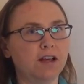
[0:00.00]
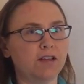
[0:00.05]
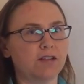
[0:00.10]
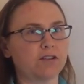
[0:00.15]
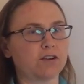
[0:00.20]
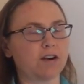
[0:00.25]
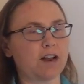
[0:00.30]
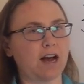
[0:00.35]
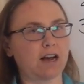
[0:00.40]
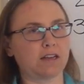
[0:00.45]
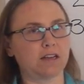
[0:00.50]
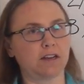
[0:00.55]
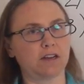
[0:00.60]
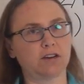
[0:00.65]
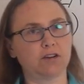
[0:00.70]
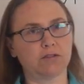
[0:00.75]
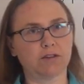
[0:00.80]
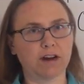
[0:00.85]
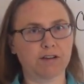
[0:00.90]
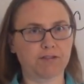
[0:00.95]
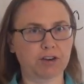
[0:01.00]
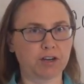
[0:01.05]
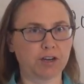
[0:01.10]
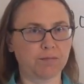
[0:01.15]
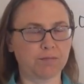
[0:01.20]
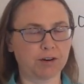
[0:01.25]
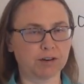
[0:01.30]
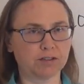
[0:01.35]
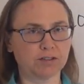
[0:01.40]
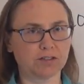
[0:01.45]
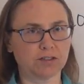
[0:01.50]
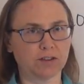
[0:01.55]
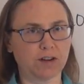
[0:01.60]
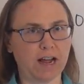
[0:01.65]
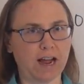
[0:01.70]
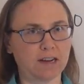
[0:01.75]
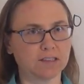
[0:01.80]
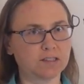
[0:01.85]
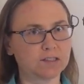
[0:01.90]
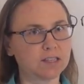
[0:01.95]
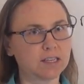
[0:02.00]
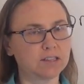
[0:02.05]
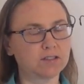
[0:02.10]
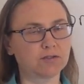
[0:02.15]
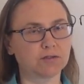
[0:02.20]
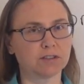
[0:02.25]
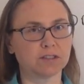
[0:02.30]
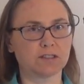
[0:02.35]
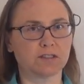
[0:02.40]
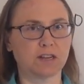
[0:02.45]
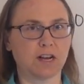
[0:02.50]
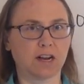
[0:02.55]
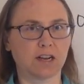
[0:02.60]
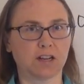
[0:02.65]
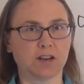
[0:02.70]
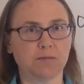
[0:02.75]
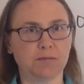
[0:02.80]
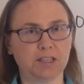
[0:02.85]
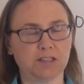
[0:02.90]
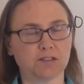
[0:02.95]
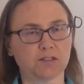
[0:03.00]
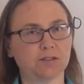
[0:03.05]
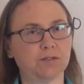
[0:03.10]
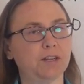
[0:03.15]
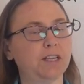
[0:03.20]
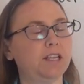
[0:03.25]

they're not going to go after your personal assets, or it's not going to be so